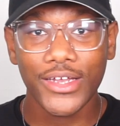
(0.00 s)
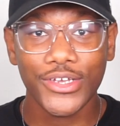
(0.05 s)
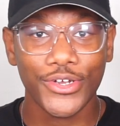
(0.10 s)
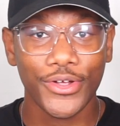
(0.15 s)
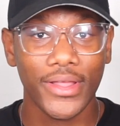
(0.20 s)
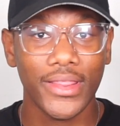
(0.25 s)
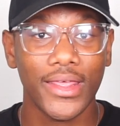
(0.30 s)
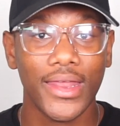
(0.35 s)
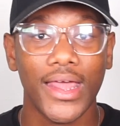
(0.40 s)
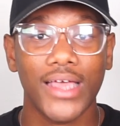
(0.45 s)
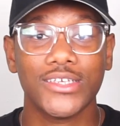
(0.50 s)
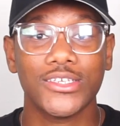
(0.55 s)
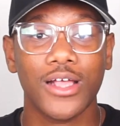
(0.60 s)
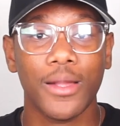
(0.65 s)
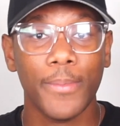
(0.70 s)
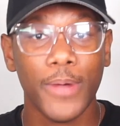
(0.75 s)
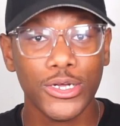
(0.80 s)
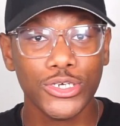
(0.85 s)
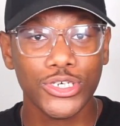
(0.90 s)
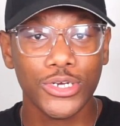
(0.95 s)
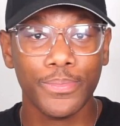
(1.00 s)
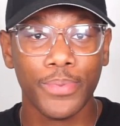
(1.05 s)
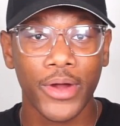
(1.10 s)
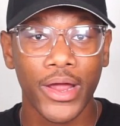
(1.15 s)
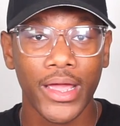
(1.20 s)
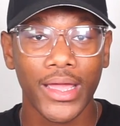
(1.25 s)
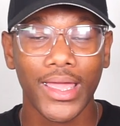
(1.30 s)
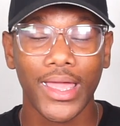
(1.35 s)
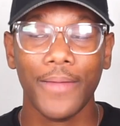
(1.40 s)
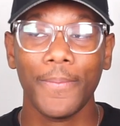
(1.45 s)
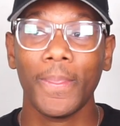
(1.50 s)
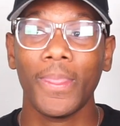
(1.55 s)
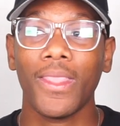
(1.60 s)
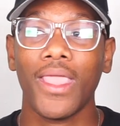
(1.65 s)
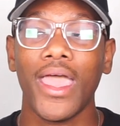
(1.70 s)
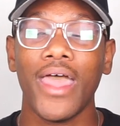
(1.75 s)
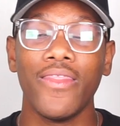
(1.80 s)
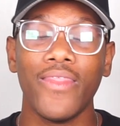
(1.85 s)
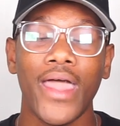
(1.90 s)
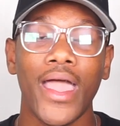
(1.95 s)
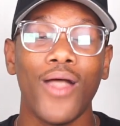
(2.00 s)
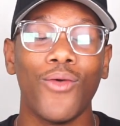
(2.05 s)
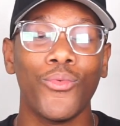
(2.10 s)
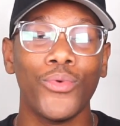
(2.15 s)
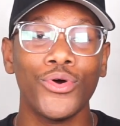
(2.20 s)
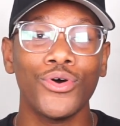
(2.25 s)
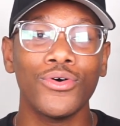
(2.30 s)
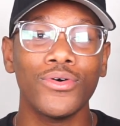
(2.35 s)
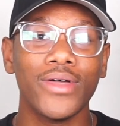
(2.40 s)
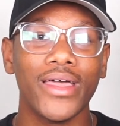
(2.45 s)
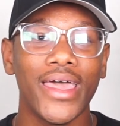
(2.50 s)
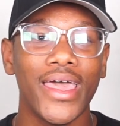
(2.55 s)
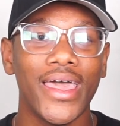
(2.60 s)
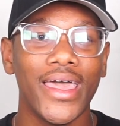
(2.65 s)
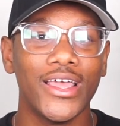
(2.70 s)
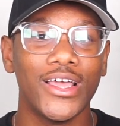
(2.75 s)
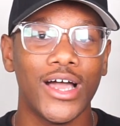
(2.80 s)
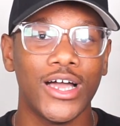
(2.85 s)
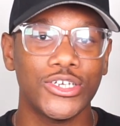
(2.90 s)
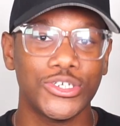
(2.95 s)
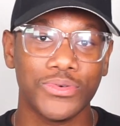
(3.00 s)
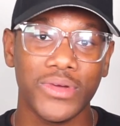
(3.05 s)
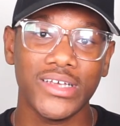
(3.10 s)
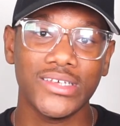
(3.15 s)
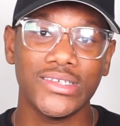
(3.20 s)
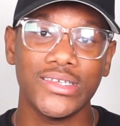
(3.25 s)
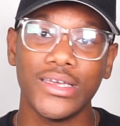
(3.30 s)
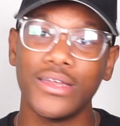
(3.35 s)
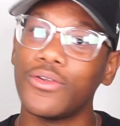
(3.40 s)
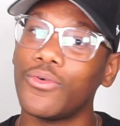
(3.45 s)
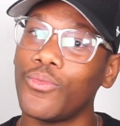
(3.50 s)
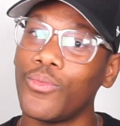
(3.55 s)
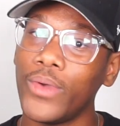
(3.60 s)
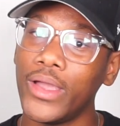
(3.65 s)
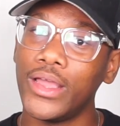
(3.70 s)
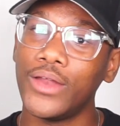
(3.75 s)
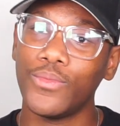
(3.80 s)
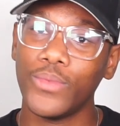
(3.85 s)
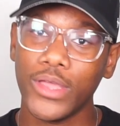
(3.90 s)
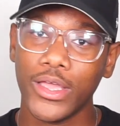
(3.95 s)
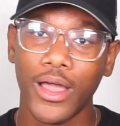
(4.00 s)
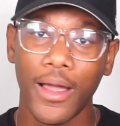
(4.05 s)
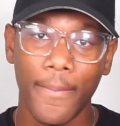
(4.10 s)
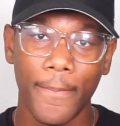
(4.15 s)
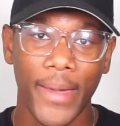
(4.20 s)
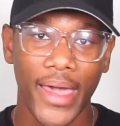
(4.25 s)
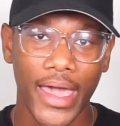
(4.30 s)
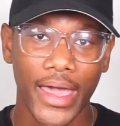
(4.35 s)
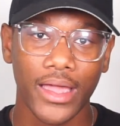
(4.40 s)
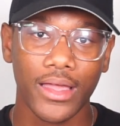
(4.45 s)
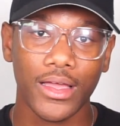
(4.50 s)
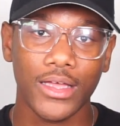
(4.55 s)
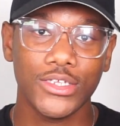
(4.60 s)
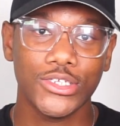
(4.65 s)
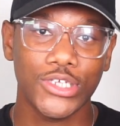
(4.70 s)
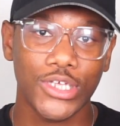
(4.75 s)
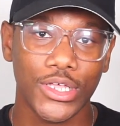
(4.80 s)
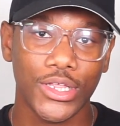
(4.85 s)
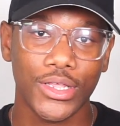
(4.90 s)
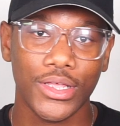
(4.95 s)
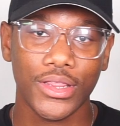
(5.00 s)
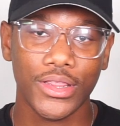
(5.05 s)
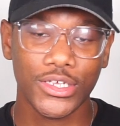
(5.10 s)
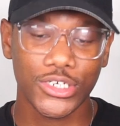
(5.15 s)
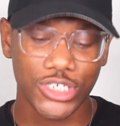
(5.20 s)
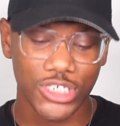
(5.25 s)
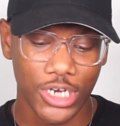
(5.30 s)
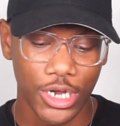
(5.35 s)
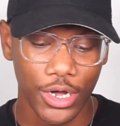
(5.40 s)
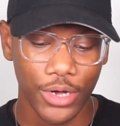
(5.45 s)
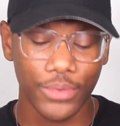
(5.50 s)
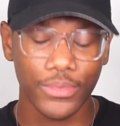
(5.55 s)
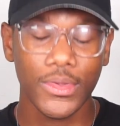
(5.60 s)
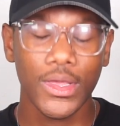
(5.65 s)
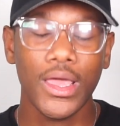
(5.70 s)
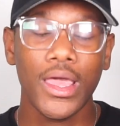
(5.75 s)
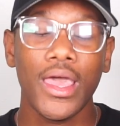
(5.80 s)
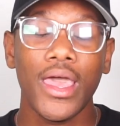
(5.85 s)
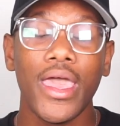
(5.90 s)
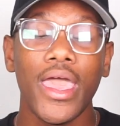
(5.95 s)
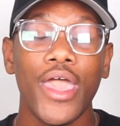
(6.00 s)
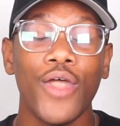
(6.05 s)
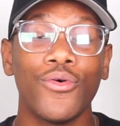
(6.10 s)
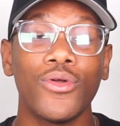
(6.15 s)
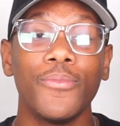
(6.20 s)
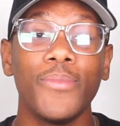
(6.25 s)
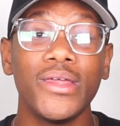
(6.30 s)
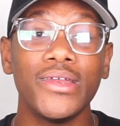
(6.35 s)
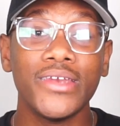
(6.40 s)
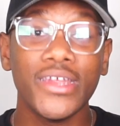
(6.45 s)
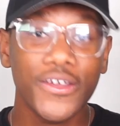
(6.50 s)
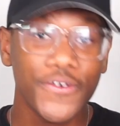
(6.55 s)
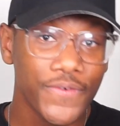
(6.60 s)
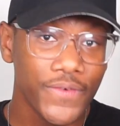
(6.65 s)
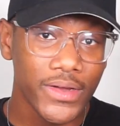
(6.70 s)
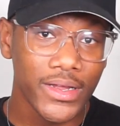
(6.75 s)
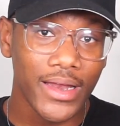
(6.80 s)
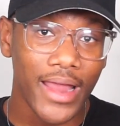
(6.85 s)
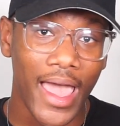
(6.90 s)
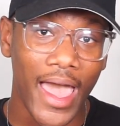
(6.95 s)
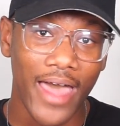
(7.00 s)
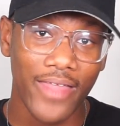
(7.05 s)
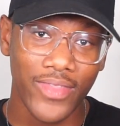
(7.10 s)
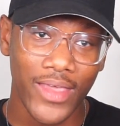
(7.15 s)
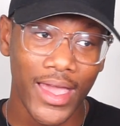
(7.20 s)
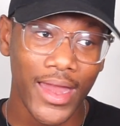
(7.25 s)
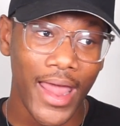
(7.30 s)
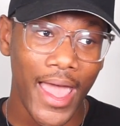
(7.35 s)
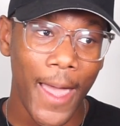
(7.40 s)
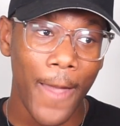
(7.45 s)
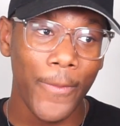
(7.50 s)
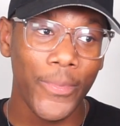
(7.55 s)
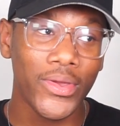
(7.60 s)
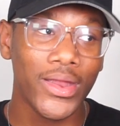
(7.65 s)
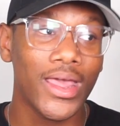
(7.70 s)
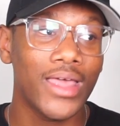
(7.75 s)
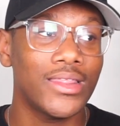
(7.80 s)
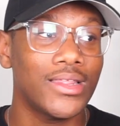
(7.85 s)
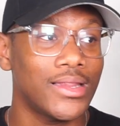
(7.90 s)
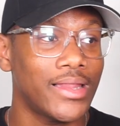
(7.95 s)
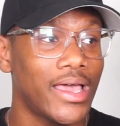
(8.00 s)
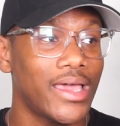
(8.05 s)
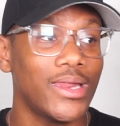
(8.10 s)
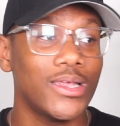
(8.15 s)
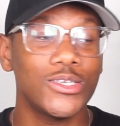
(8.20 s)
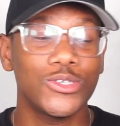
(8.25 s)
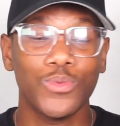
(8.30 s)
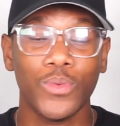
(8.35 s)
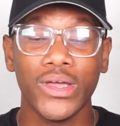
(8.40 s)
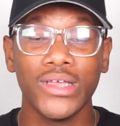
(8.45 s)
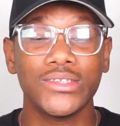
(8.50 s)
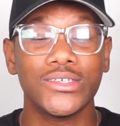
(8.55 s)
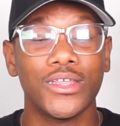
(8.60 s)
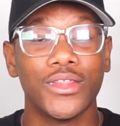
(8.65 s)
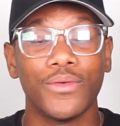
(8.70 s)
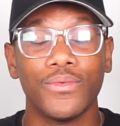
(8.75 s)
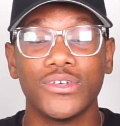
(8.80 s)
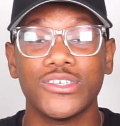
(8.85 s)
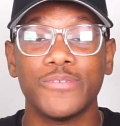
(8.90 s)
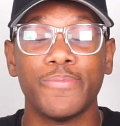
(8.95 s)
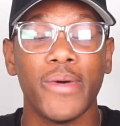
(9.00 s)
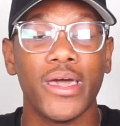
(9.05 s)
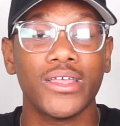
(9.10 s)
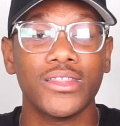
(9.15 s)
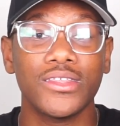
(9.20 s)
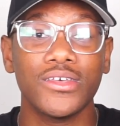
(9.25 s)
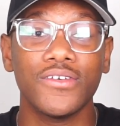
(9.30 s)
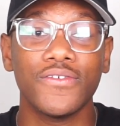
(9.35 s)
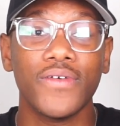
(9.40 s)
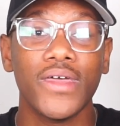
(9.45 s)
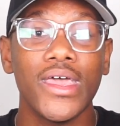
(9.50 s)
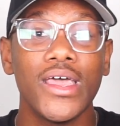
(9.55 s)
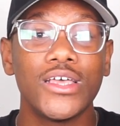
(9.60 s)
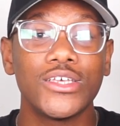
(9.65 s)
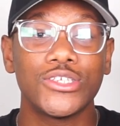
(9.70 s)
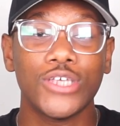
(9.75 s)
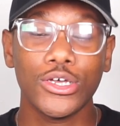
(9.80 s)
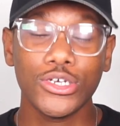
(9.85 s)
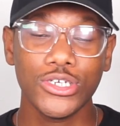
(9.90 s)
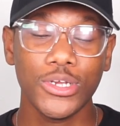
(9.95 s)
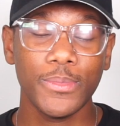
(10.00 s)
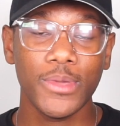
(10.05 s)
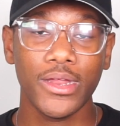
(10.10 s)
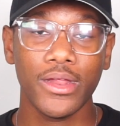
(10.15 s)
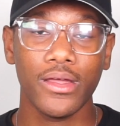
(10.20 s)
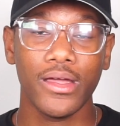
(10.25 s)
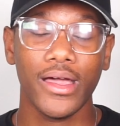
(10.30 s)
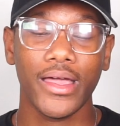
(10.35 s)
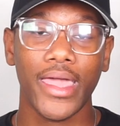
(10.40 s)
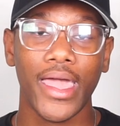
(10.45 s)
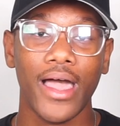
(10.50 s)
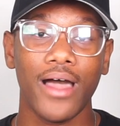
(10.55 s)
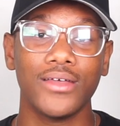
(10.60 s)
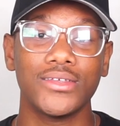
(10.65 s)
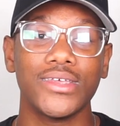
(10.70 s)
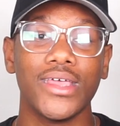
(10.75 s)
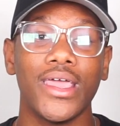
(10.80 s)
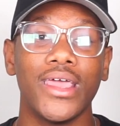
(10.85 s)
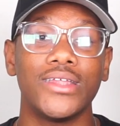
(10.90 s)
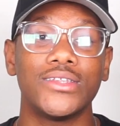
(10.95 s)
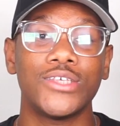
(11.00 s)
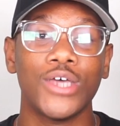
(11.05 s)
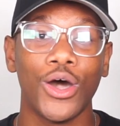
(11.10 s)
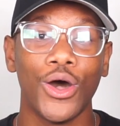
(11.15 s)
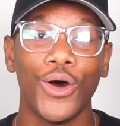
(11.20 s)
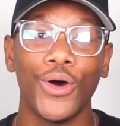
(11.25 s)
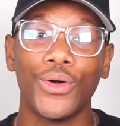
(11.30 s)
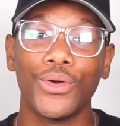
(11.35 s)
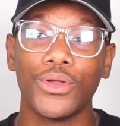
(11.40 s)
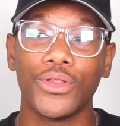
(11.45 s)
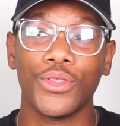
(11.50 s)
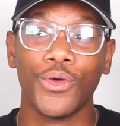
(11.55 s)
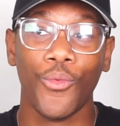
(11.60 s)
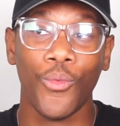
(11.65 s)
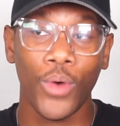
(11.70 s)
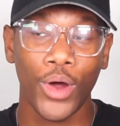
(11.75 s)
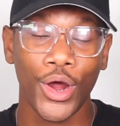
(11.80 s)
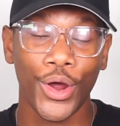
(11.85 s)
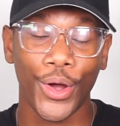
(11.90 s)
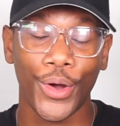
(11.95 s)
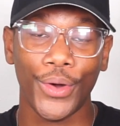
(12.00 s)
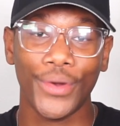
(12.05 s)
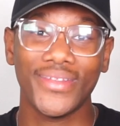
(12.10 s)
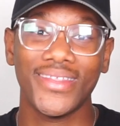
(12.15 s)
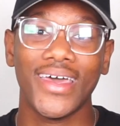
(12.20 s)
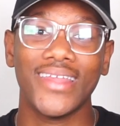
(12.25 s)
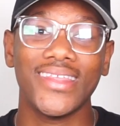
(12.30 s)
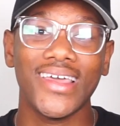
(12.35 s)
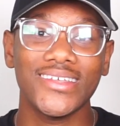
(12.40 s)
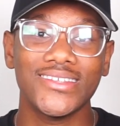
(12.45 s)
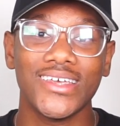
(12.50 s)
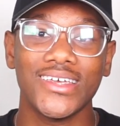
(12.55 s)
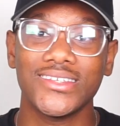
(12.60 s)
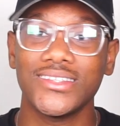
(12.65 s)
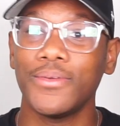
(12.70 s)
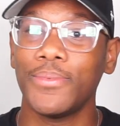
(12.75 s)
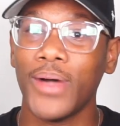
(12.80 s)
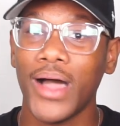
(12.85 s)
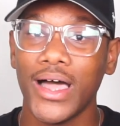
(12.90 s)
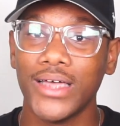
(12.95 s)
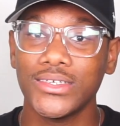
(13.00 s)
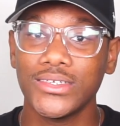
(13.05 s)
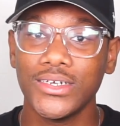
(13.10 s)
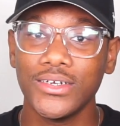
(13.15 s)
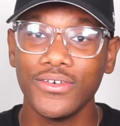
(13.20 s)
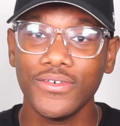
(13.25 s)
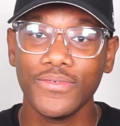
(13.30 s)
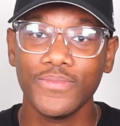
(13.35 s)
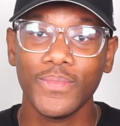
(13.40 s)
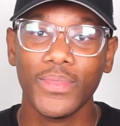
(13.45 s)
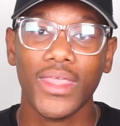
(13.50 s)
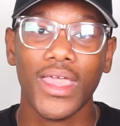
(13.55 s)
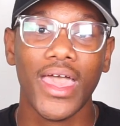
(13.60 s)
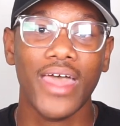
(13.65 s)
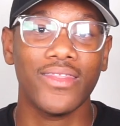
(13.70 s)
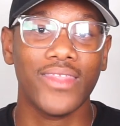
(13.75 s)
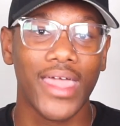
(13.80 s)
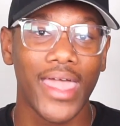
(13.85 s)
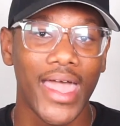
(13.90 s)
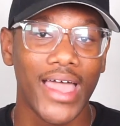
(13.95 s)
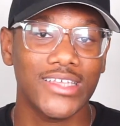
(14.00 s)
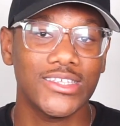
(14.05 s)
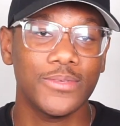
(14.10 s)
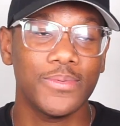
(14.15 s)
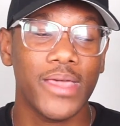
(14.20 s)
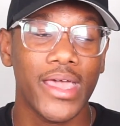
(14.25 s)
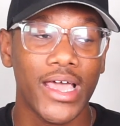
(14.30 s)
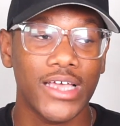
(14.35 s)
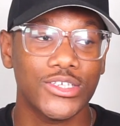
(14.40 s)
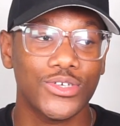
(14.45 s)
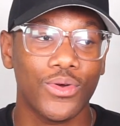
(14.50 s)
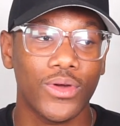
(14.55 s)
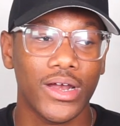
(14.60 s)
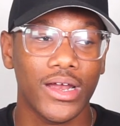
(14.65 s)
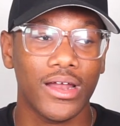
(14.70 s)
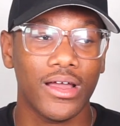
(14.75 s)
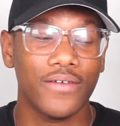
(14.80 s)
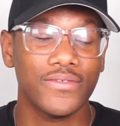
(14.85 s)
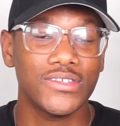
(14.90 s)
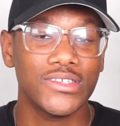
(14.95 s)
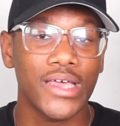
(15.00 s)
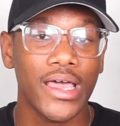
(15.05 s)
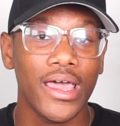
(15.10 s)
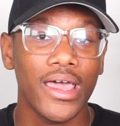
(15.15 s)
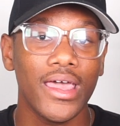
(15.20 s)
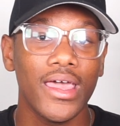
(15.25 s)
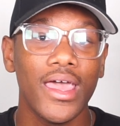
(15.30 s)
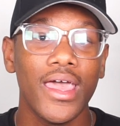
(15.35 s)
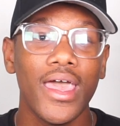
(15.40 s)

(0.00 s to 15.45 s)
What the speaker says: during the next commercial break, and that we'll address it when we come back to the show. It would have been different had that happened and the ladies went to their respective social media accounts and told the world that they tested positive and they had to be escorted off set,